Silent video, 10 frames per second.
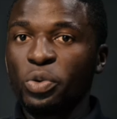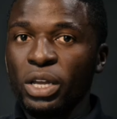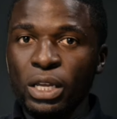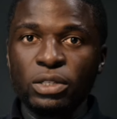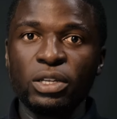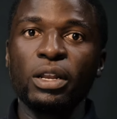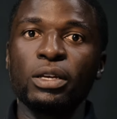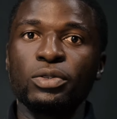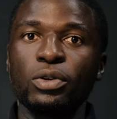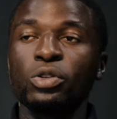3
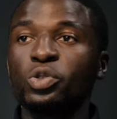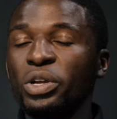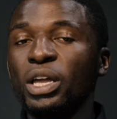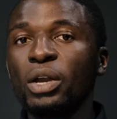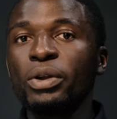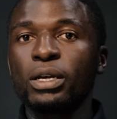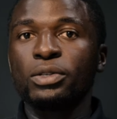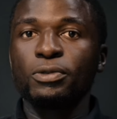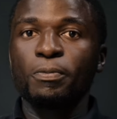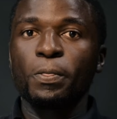cities or 3
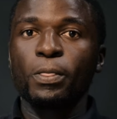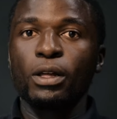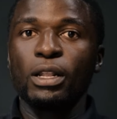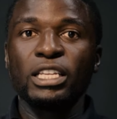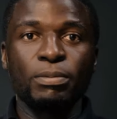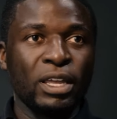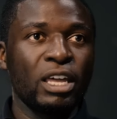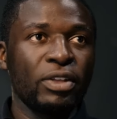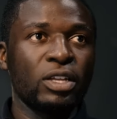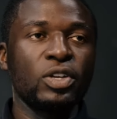areas. Let me
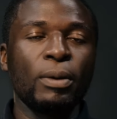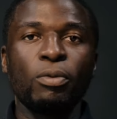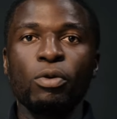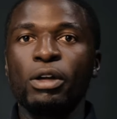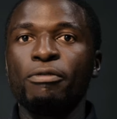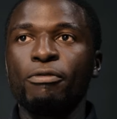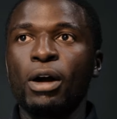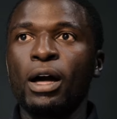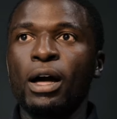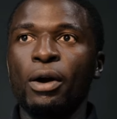give an example. If
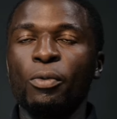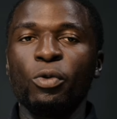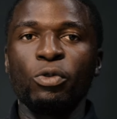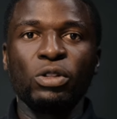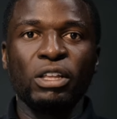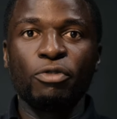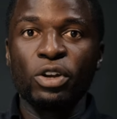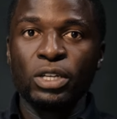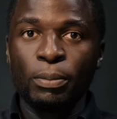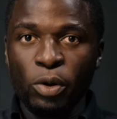you live, for
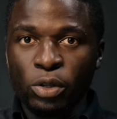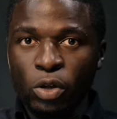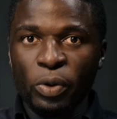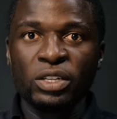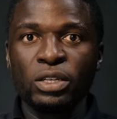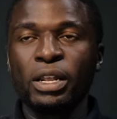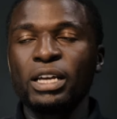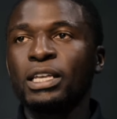example, in Kolwezi, there are